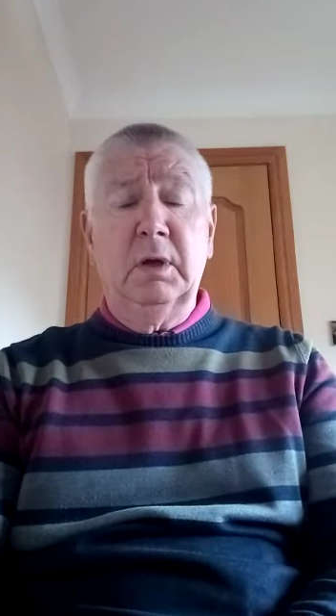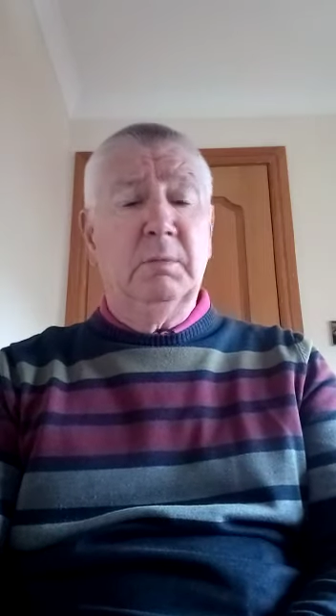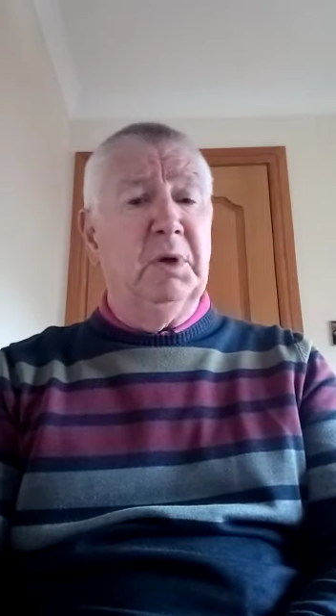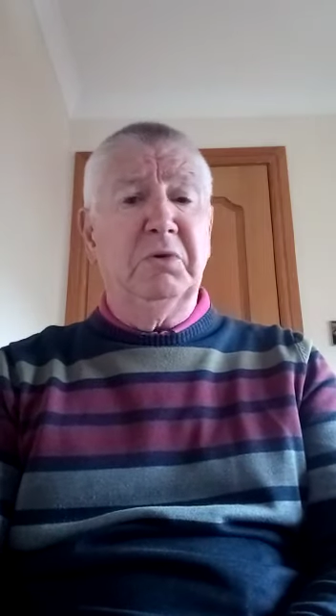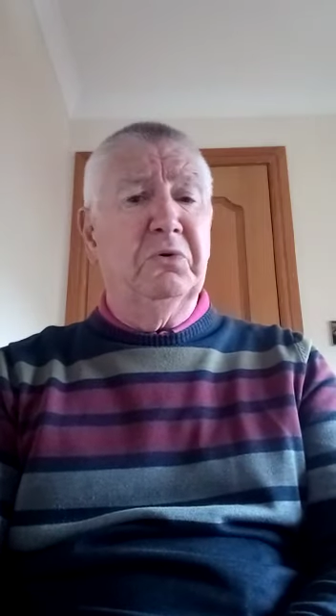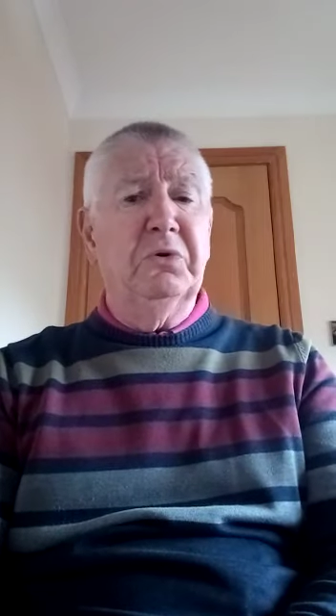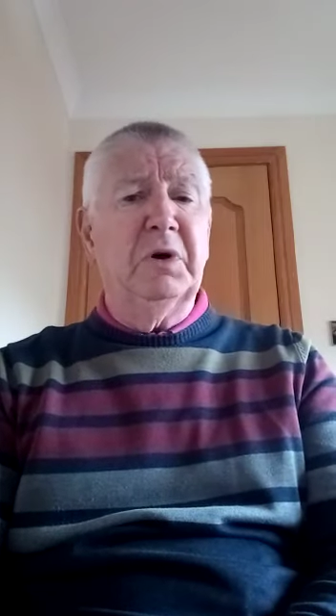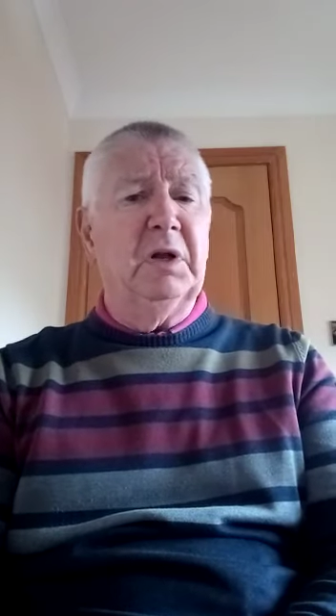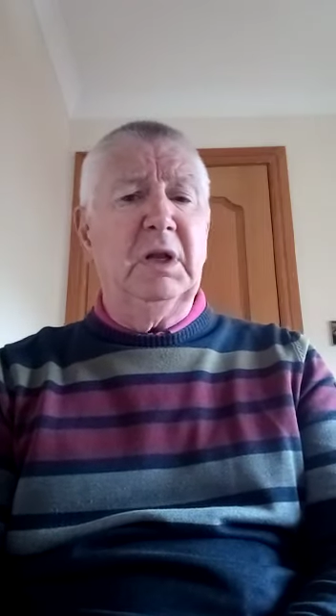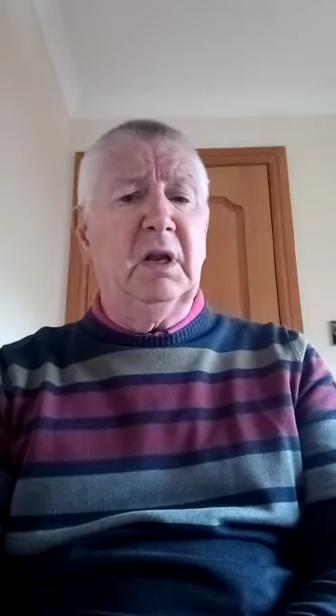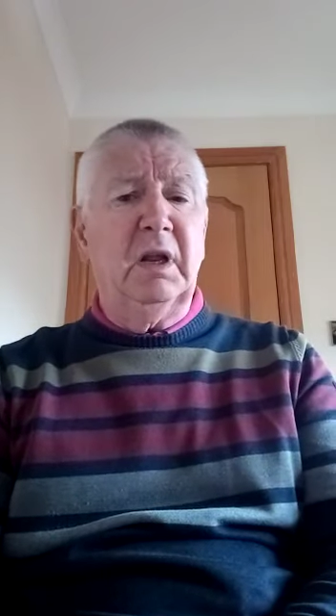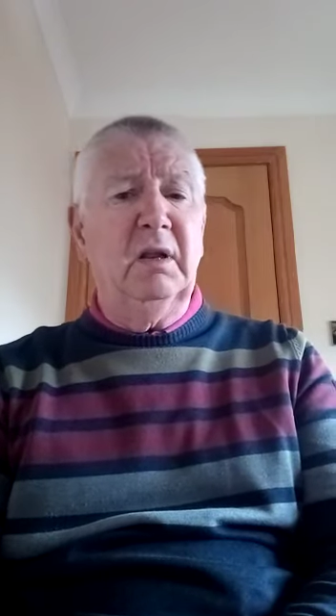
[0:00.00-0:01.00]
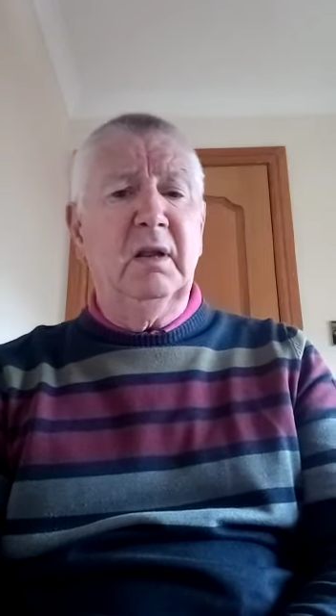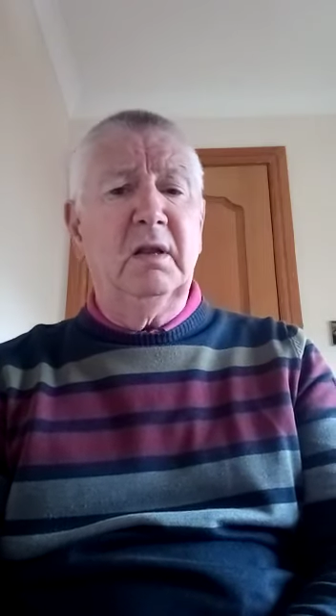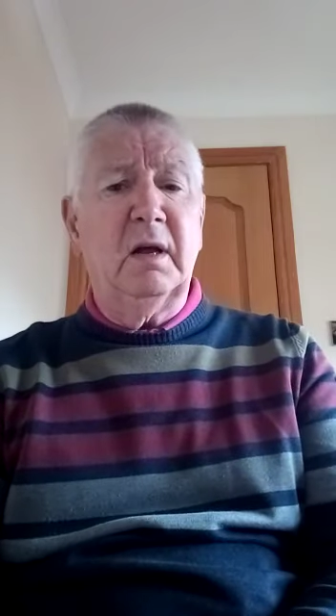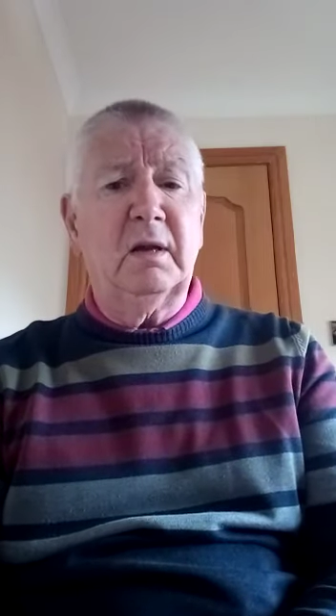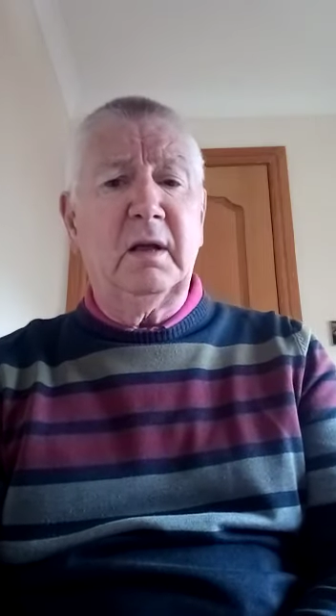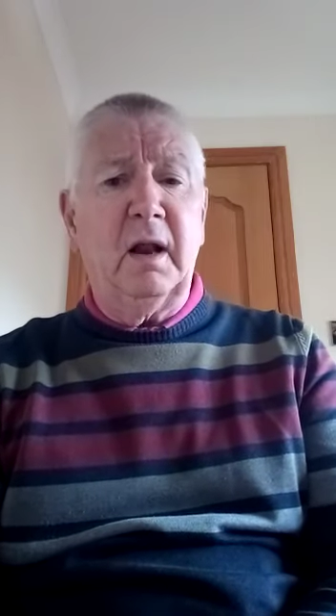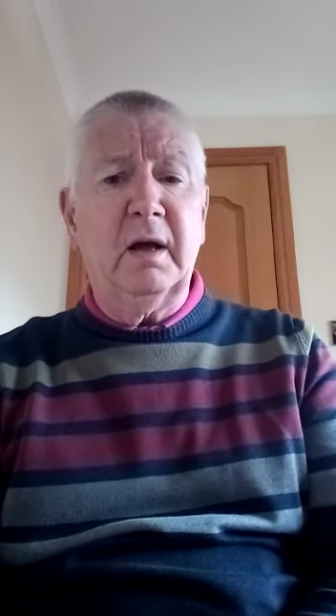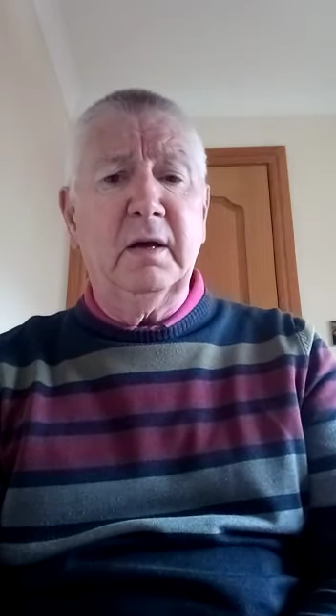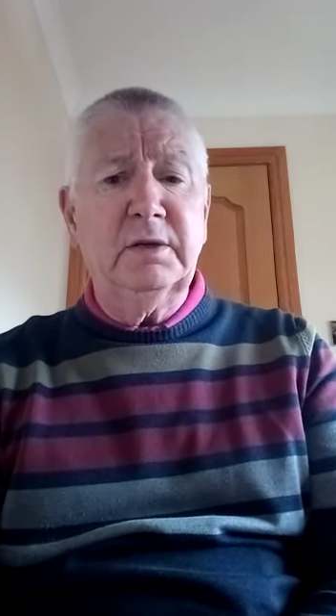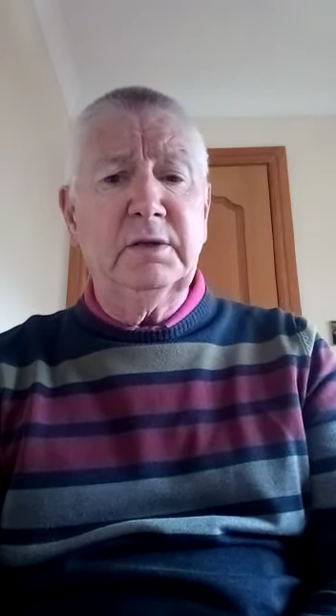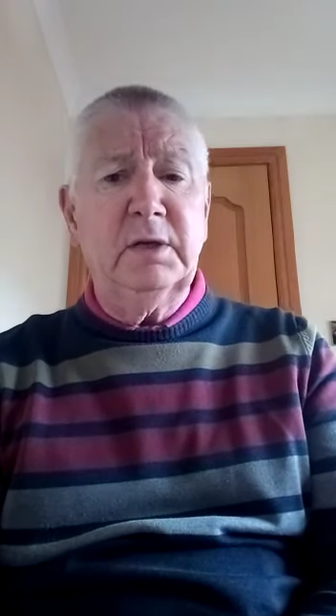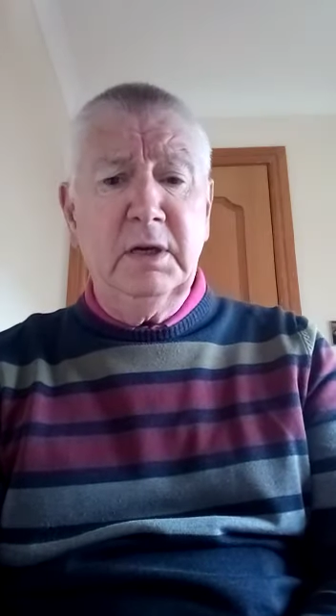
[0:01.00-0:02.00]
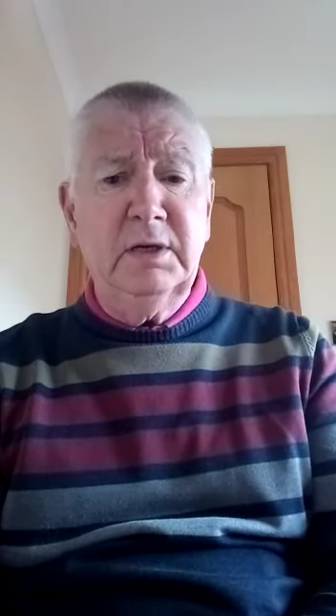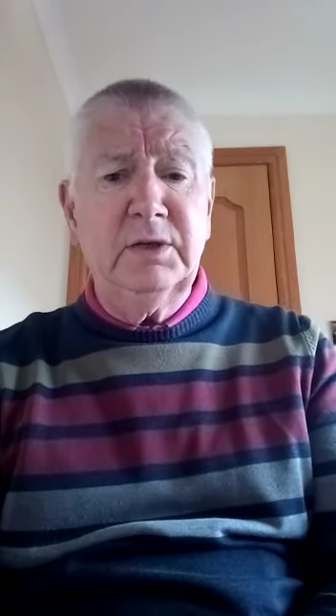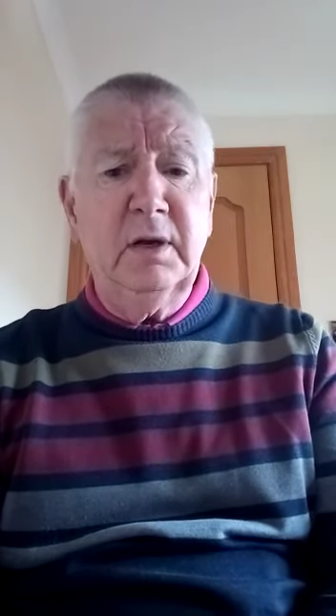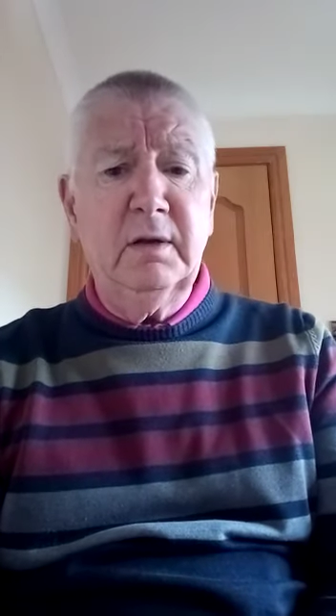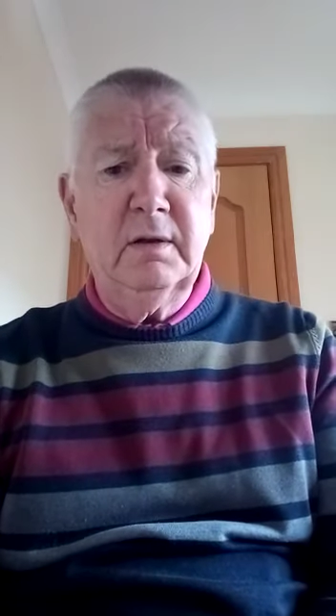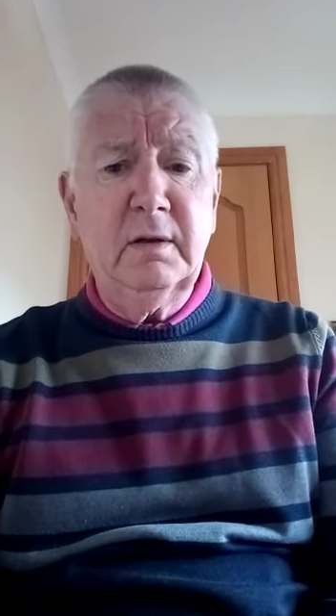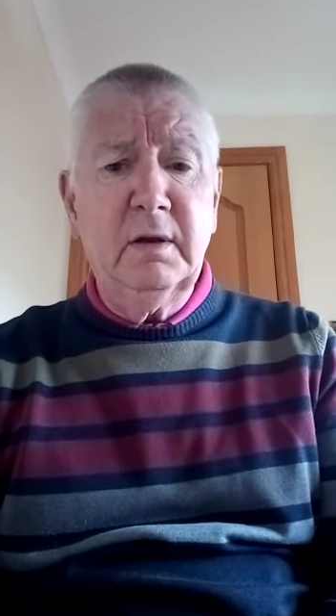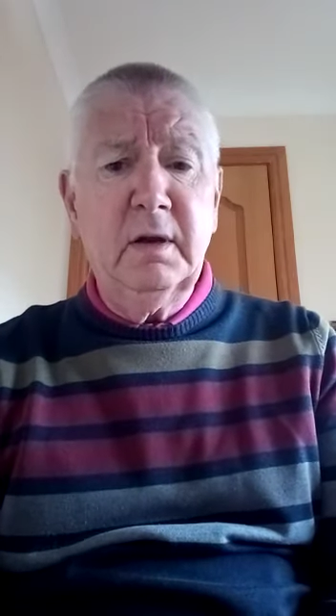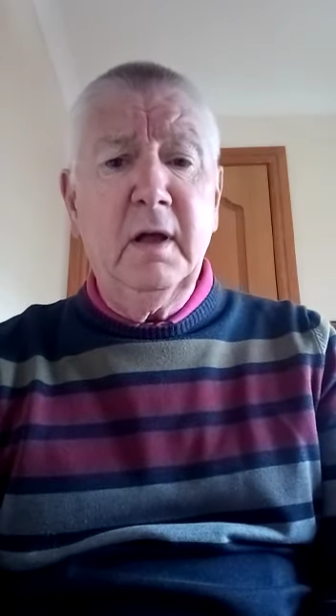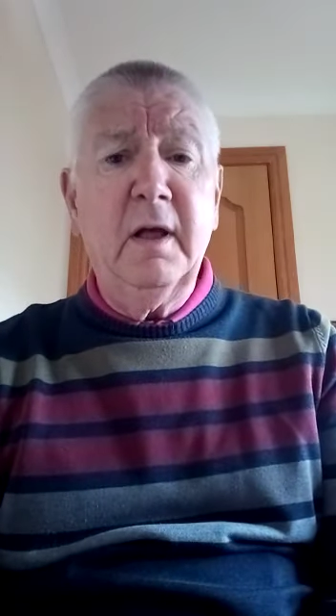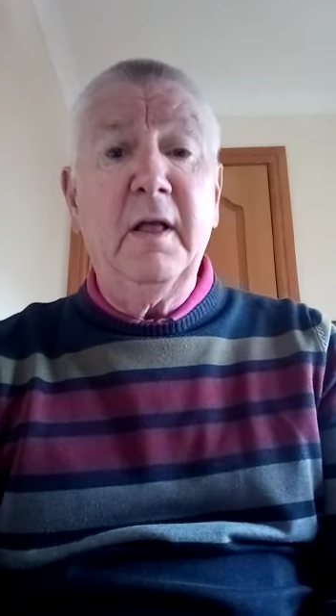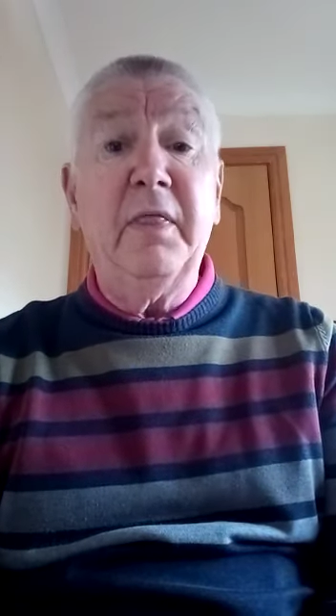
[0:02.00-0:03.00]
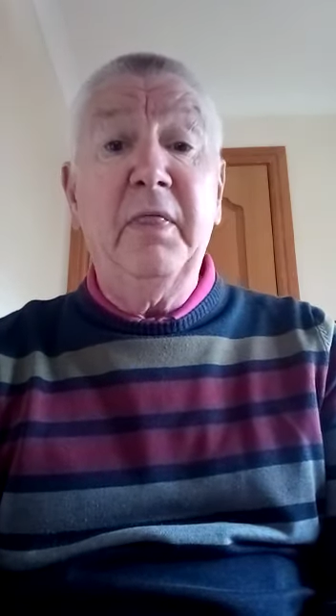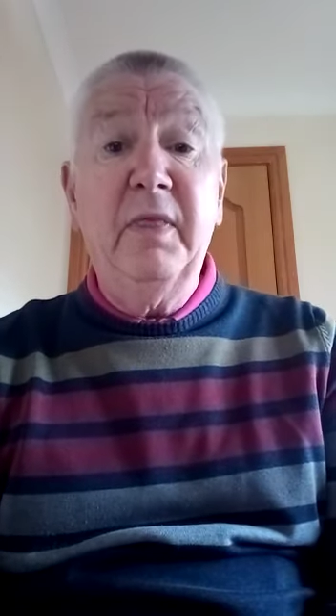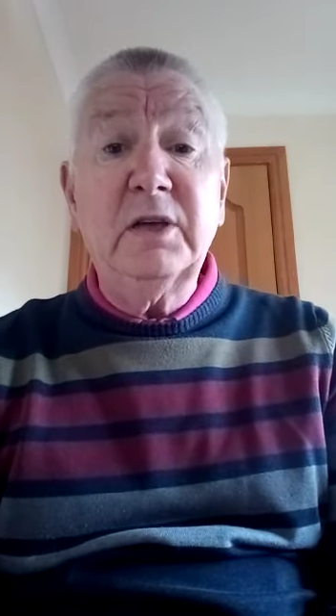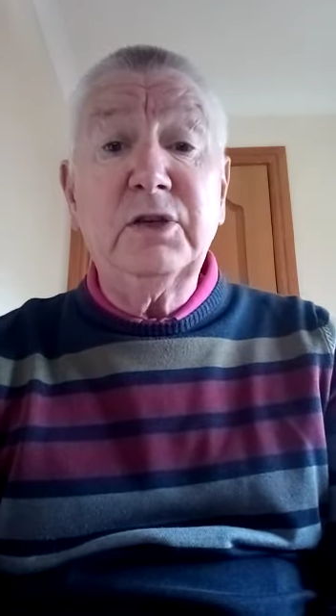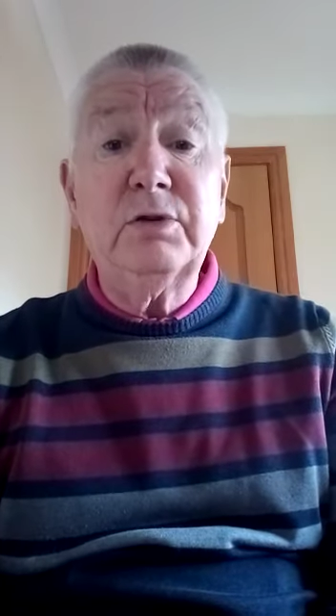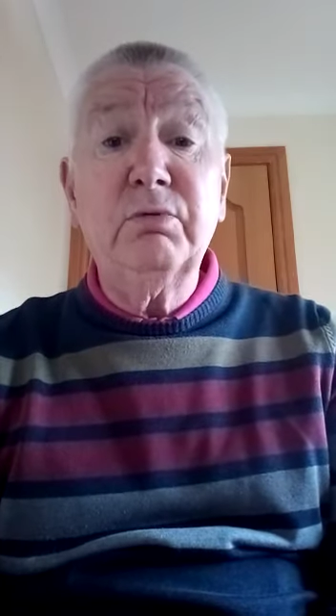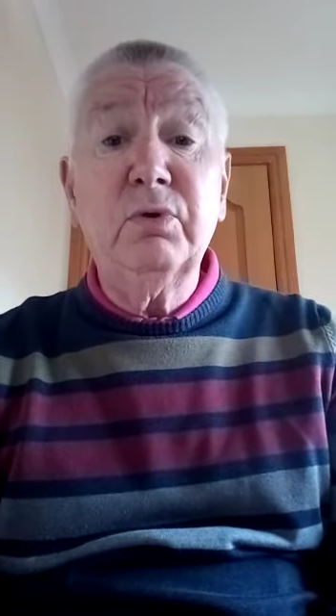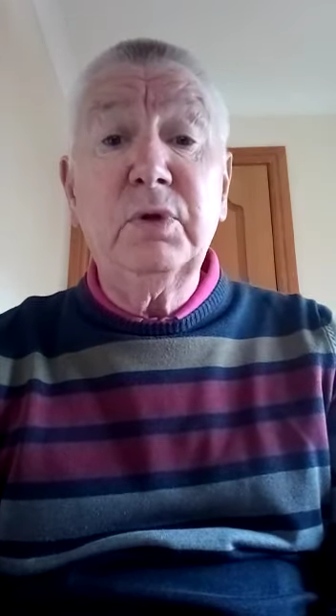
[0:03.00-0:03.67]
but Noah near heeded their cries. He said, this will